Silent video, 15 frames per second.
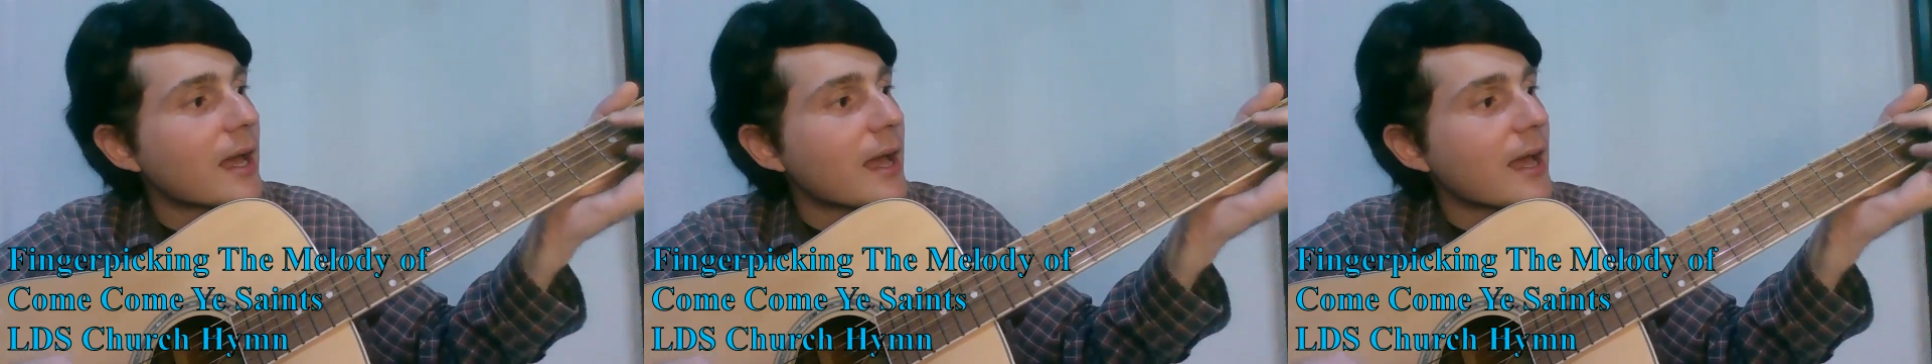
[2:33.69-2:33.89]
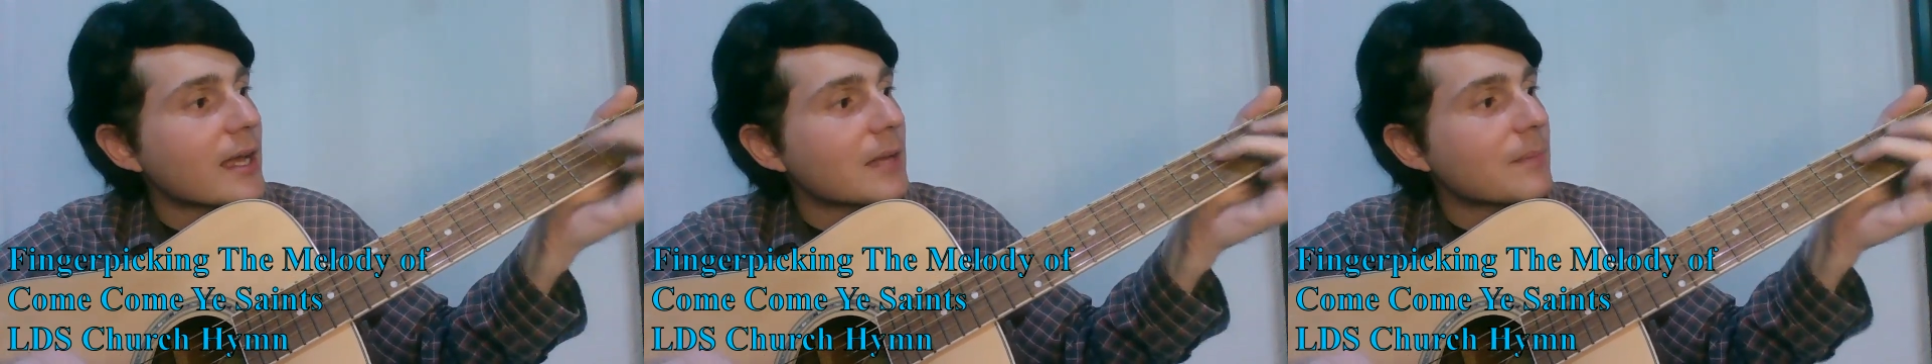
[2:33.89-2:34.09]

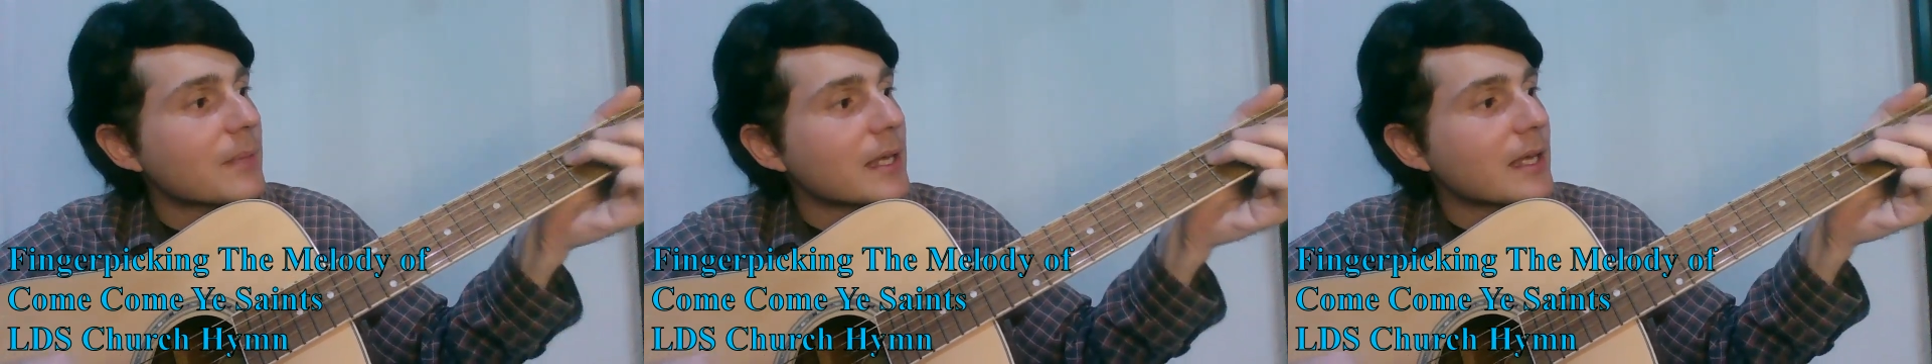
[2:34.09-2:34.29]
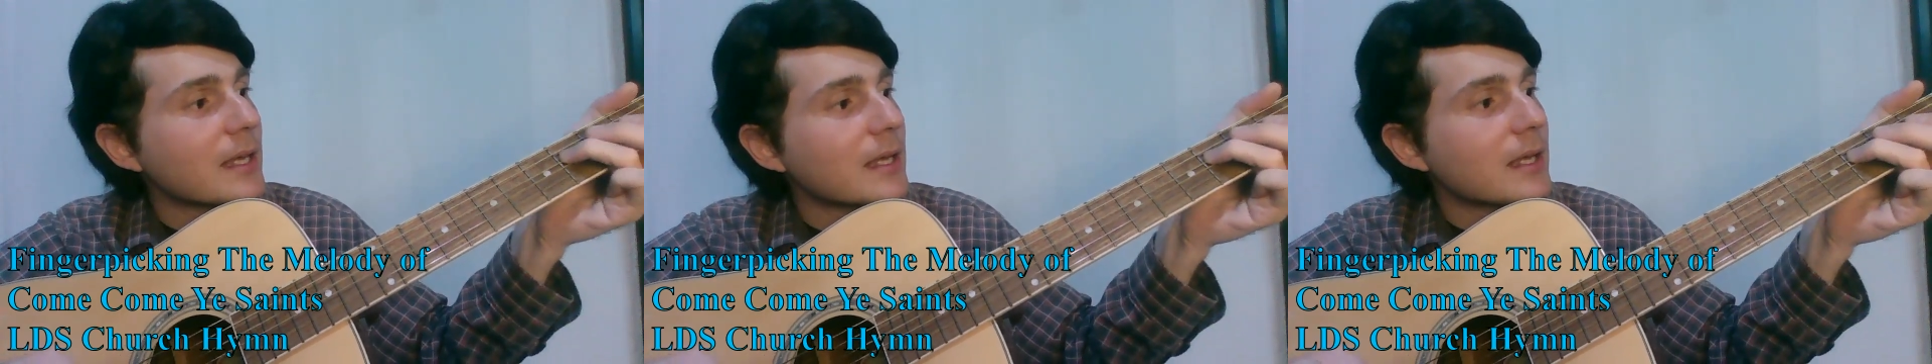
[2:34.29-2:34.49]
A,
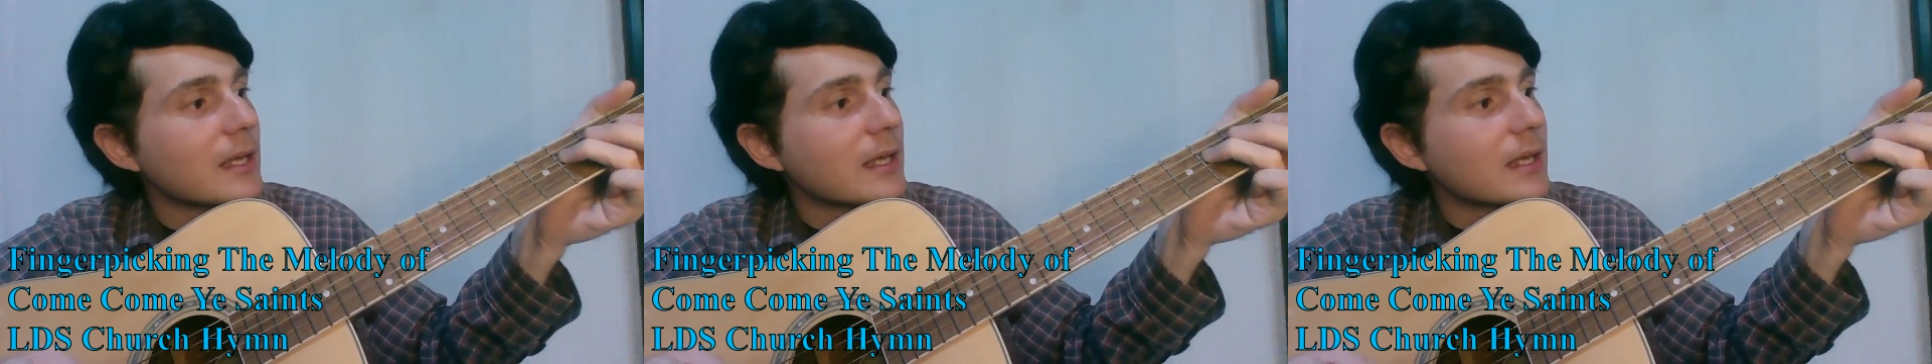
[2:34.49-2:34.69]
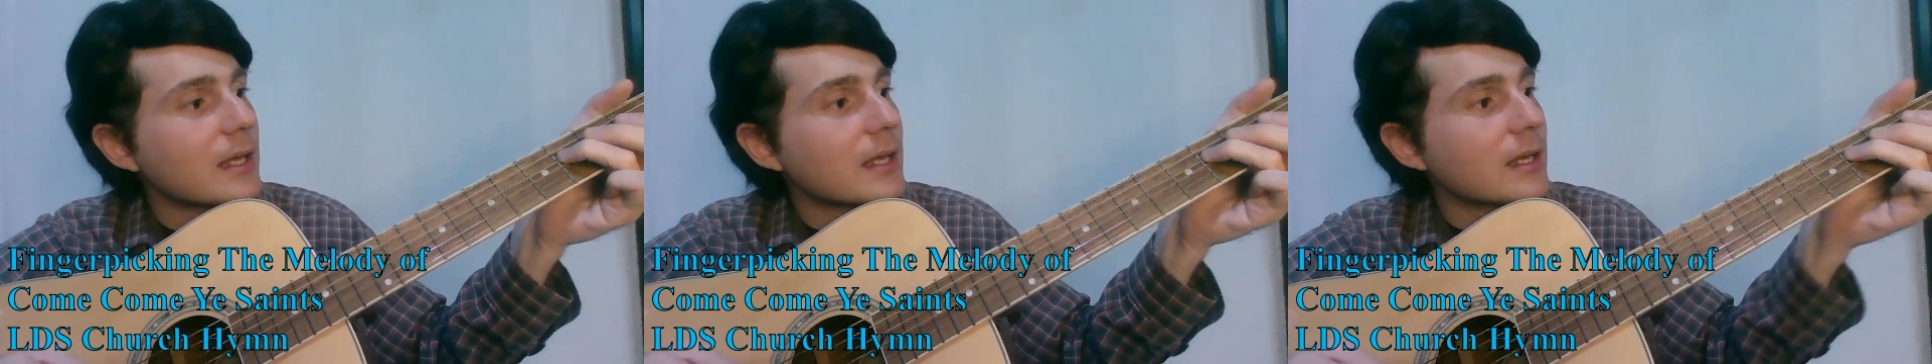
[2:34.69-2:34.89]

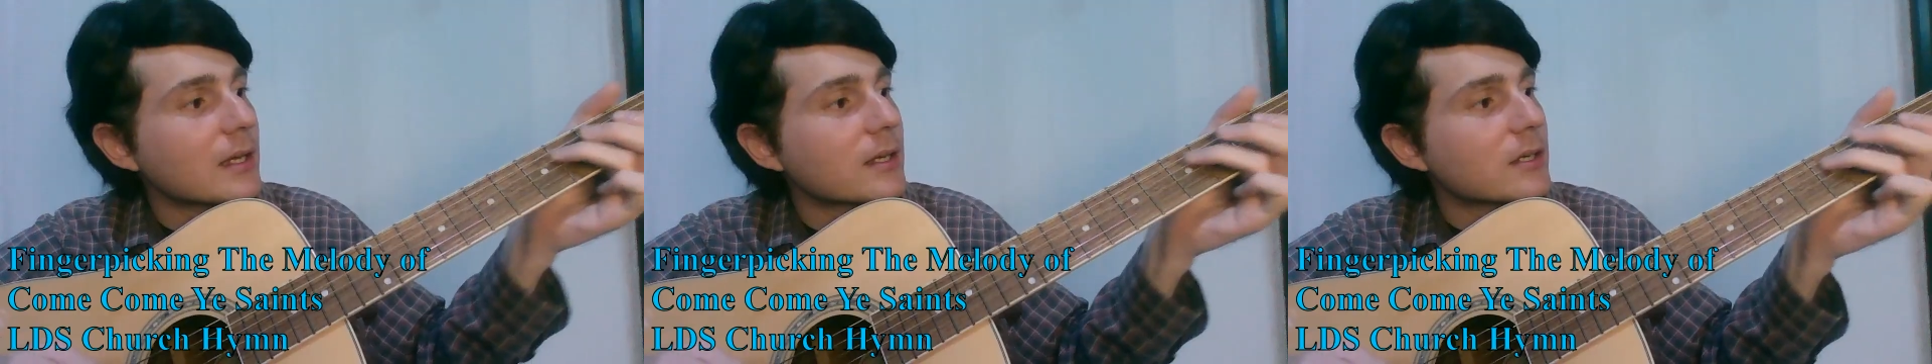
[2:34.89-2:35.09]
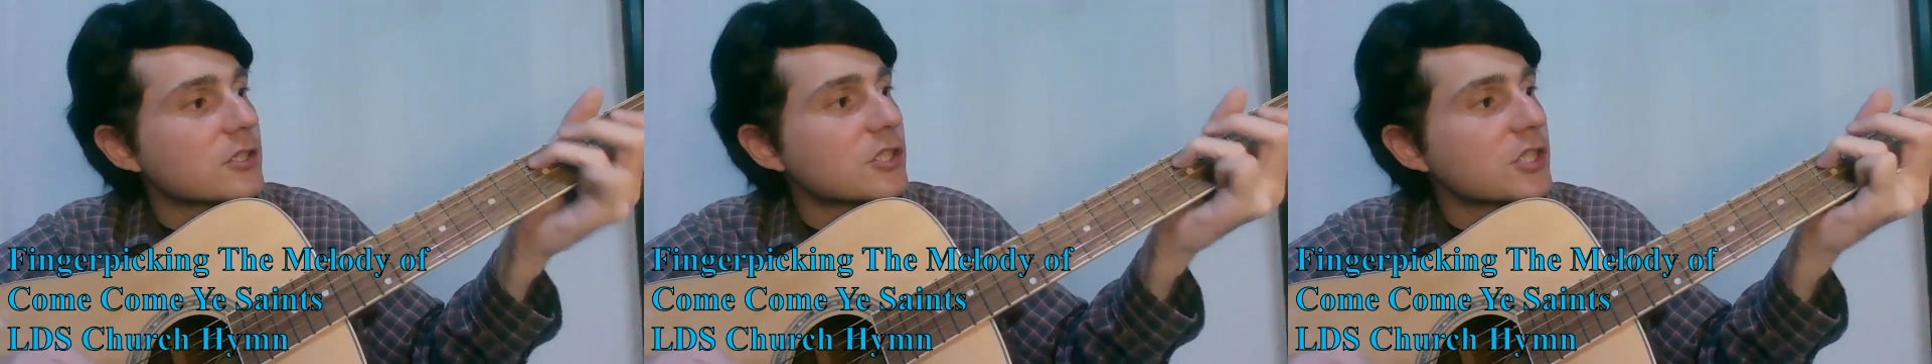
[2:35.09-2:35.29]

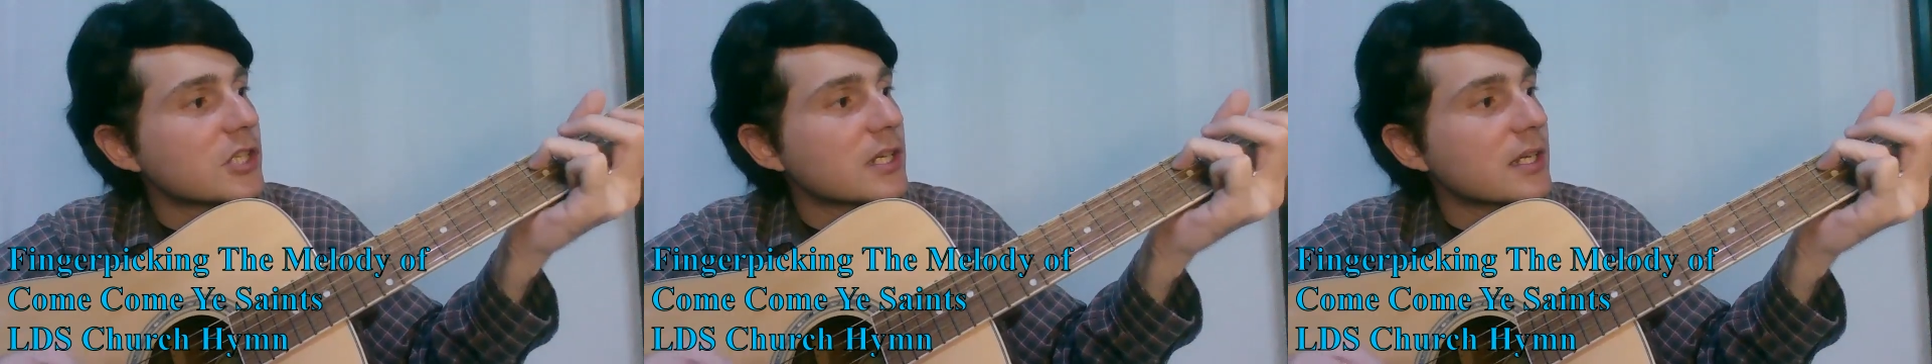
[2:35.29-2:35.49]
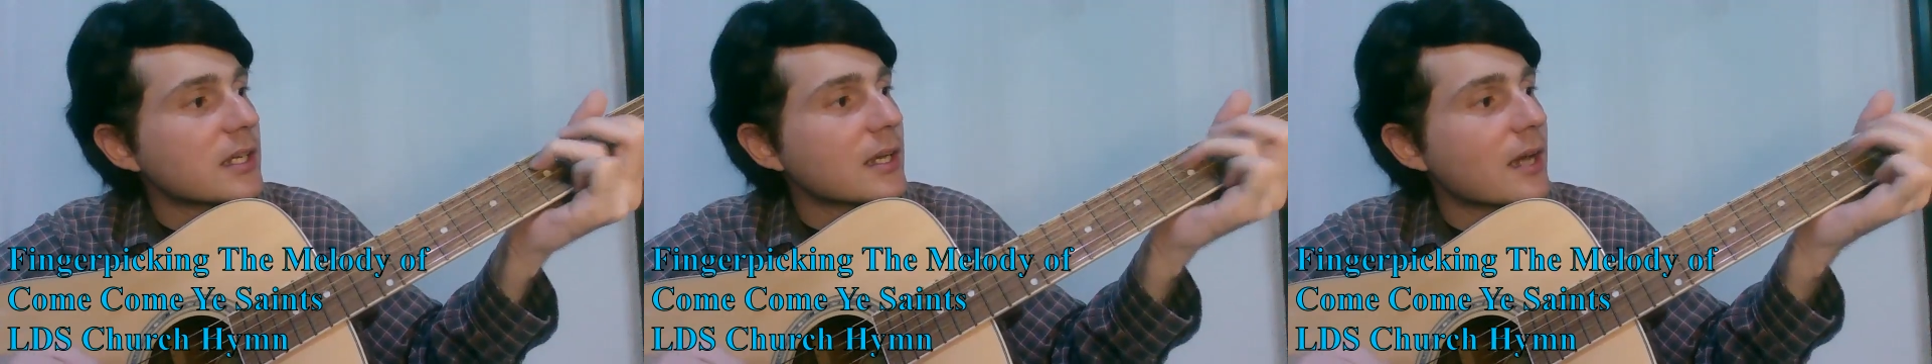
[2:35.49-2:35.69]
B,
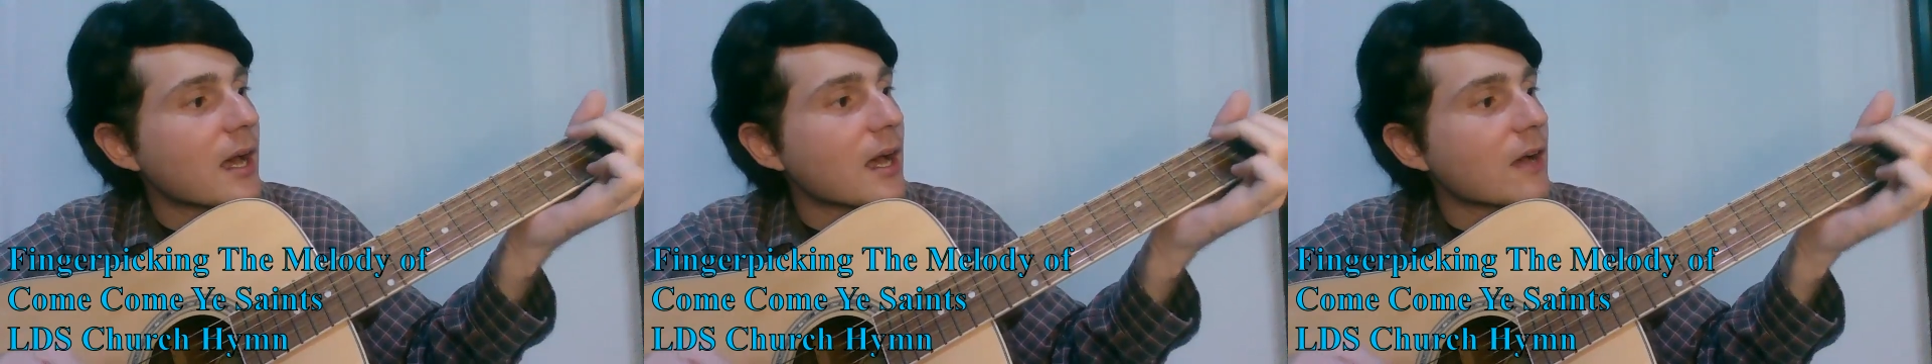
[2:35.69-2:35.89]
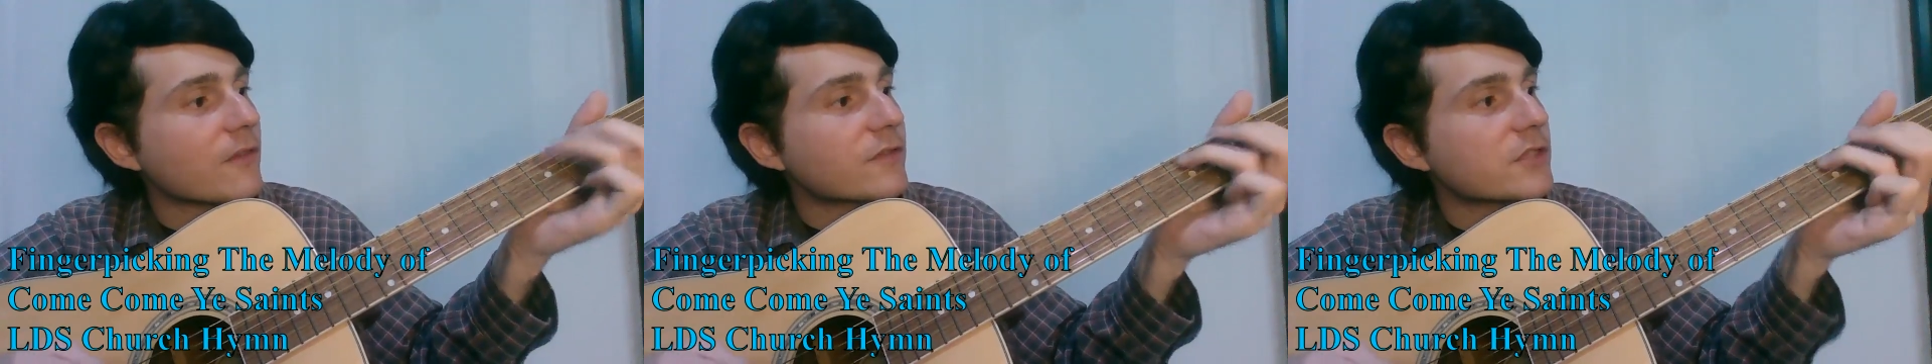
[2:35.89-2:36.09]
G,
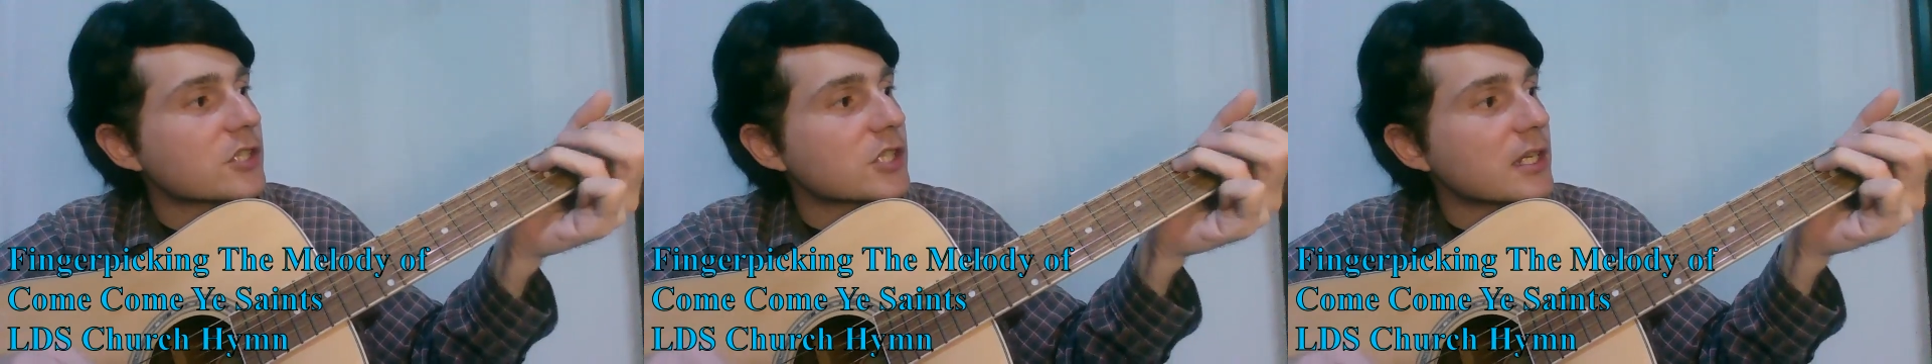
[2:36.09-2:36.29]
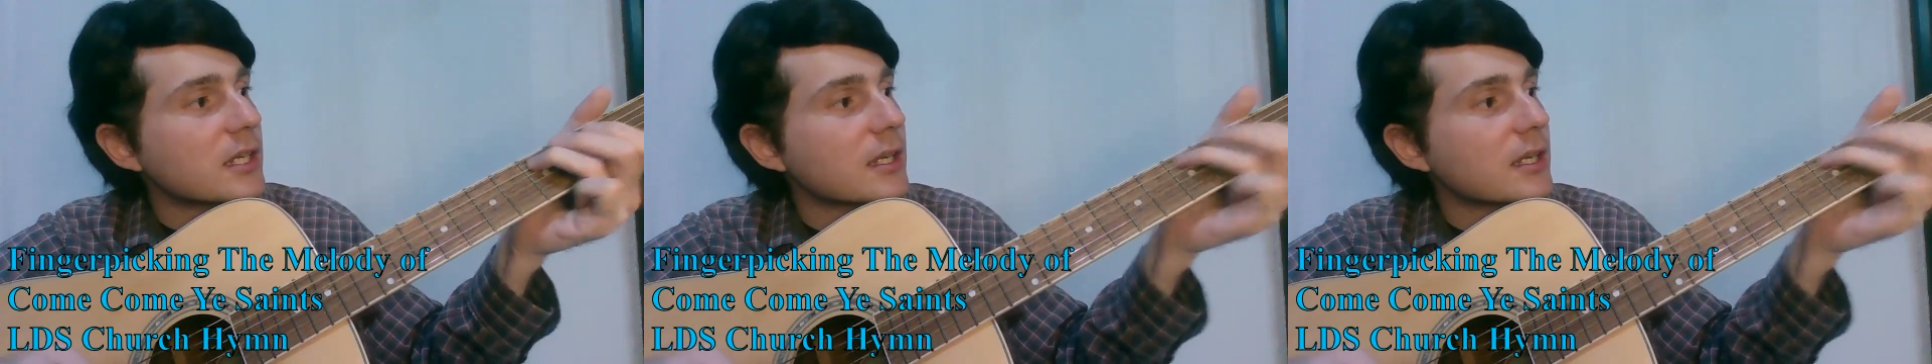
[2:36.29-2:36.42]
F, G,